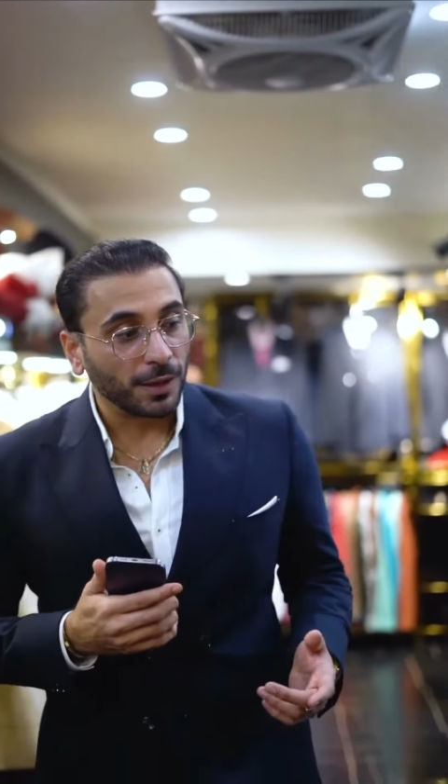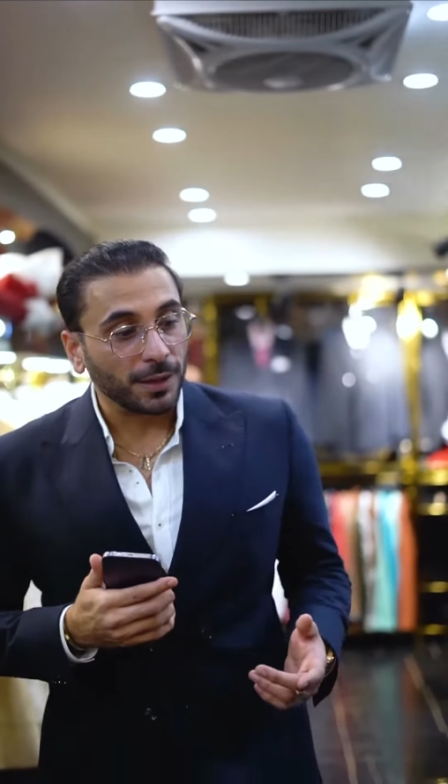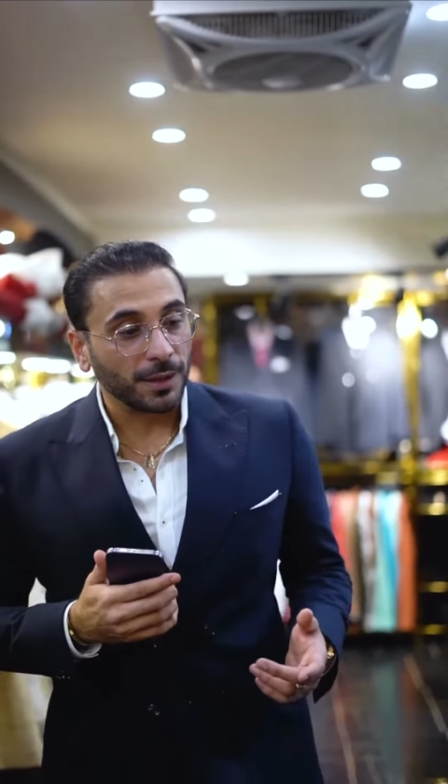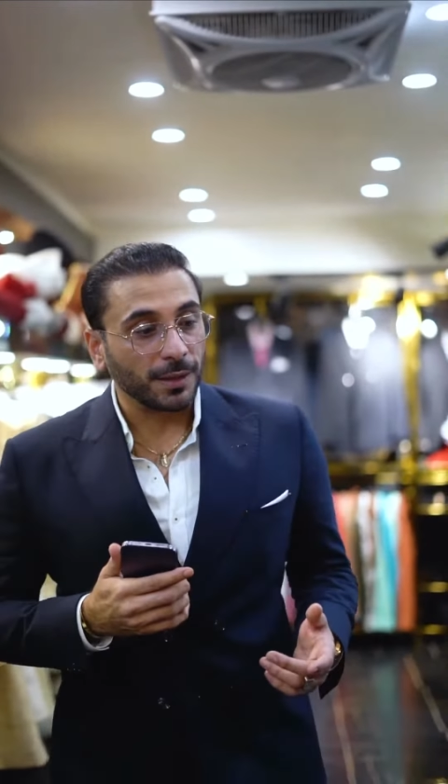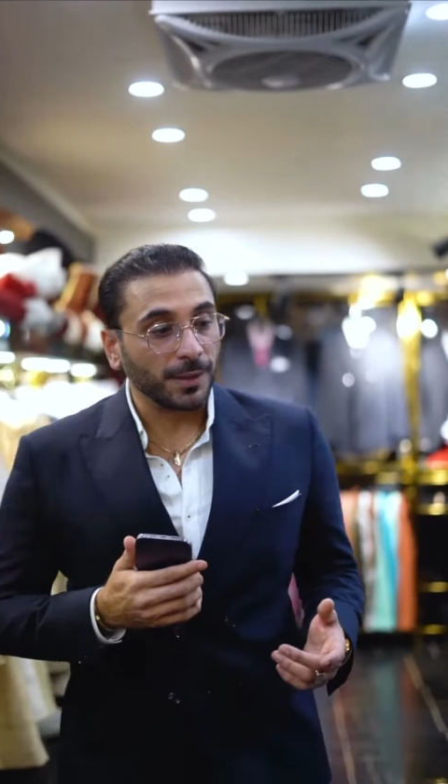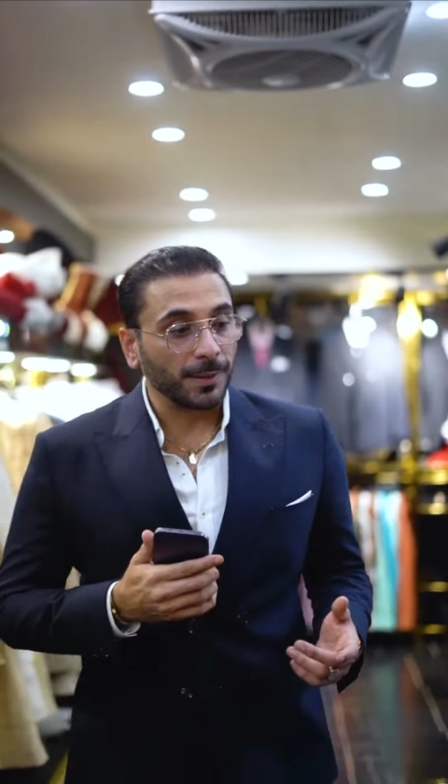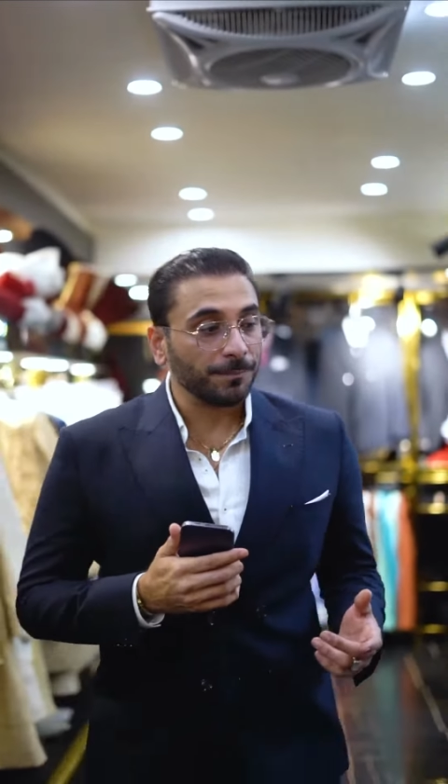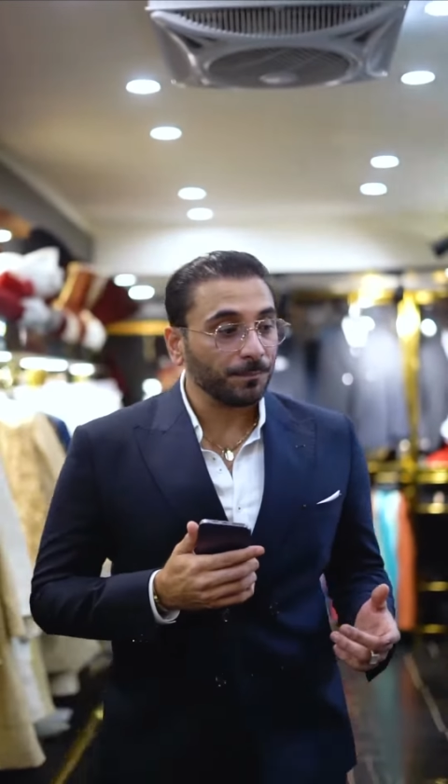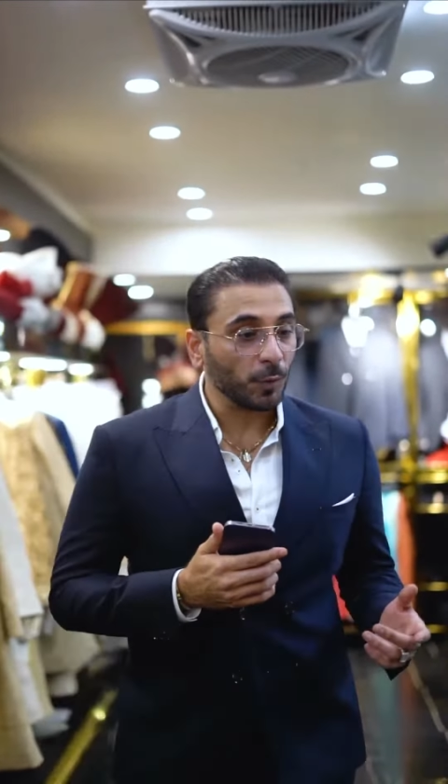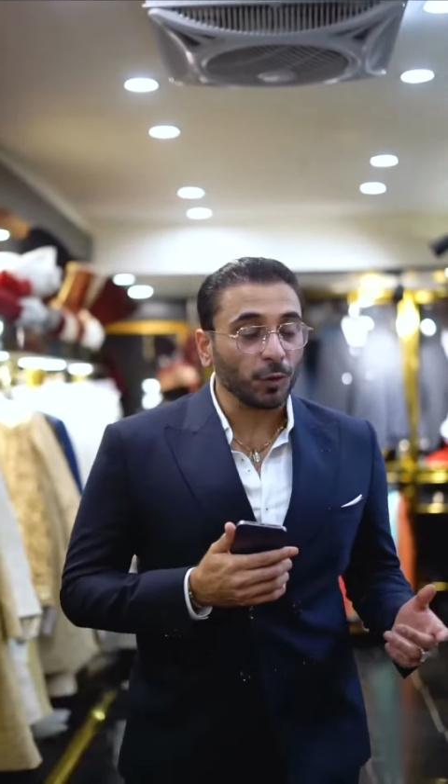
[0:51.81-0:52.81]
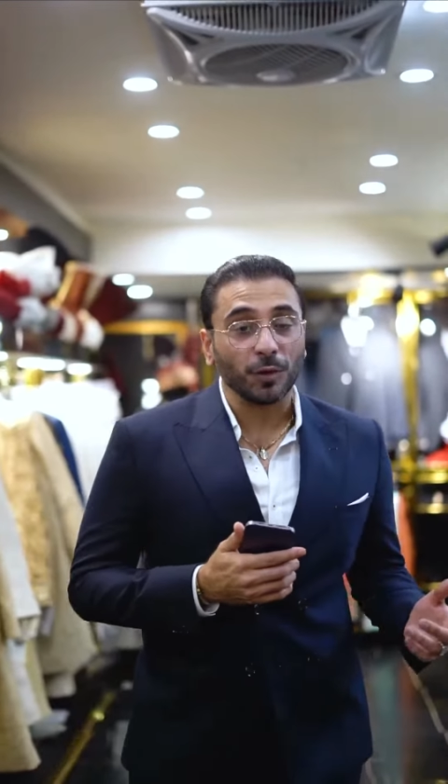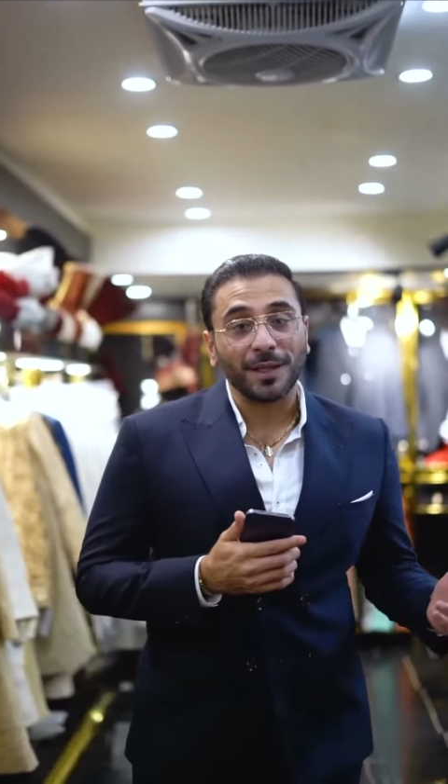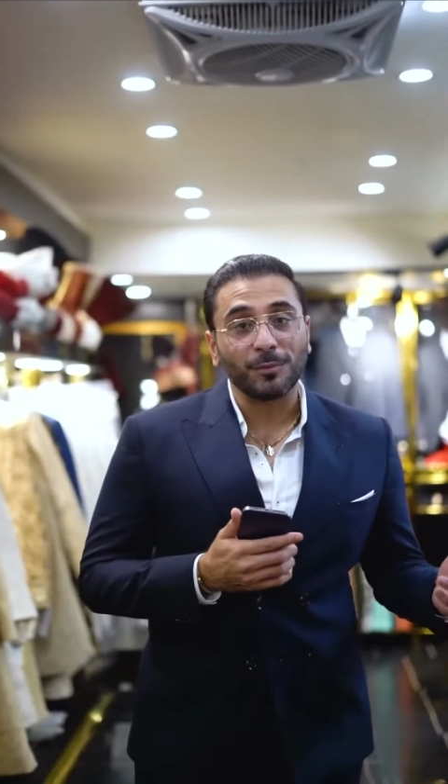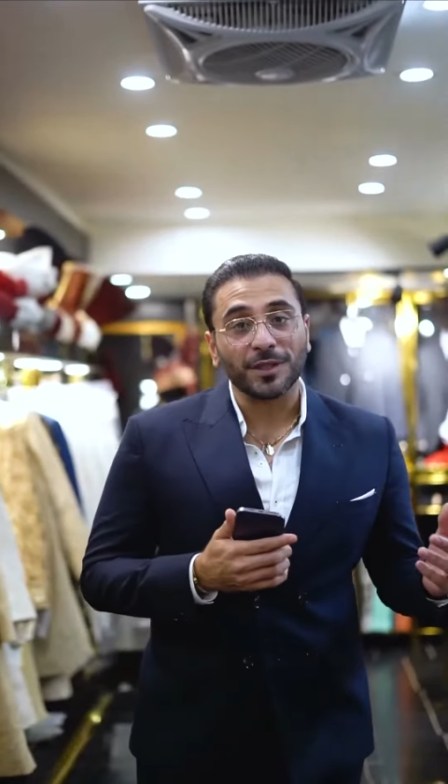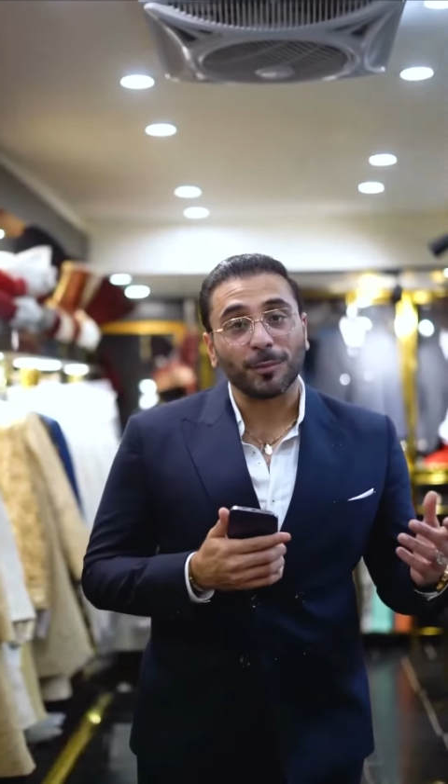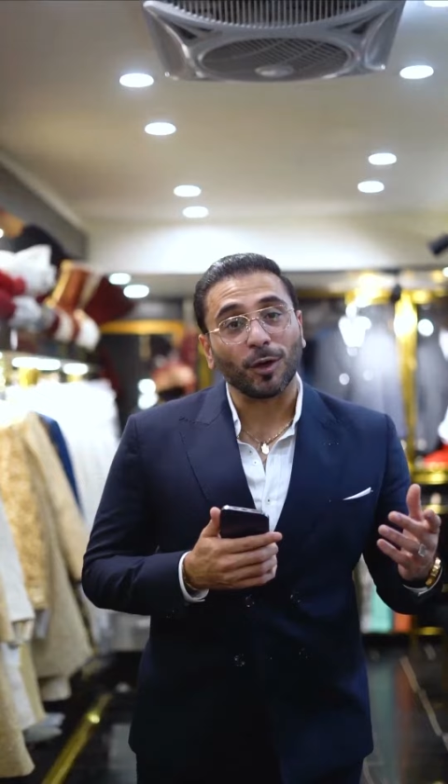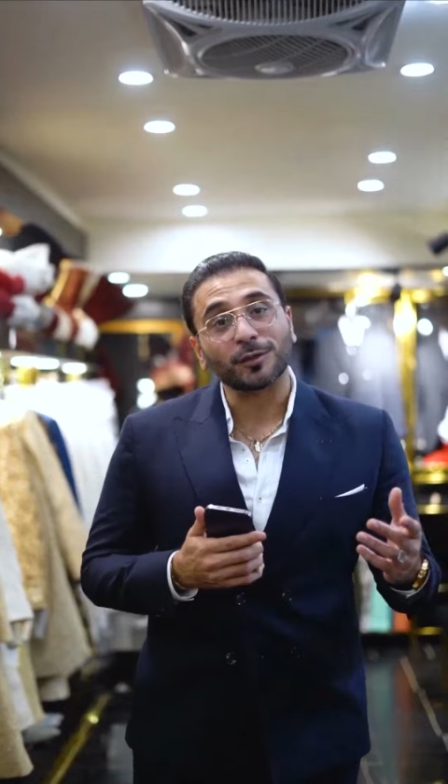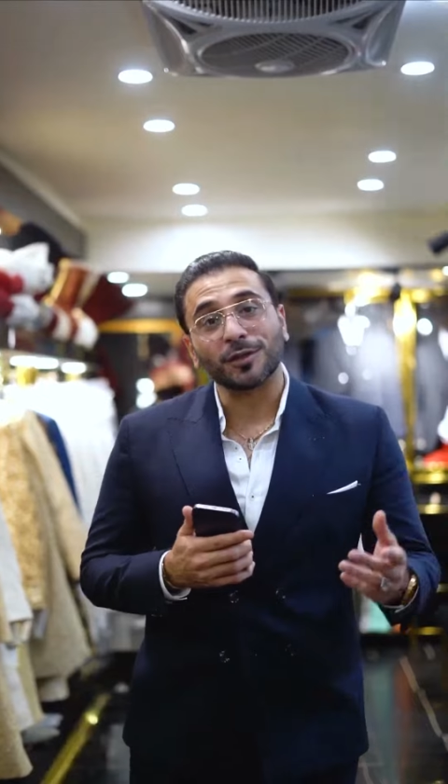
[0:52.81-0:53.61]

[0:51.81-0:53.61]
And they have taught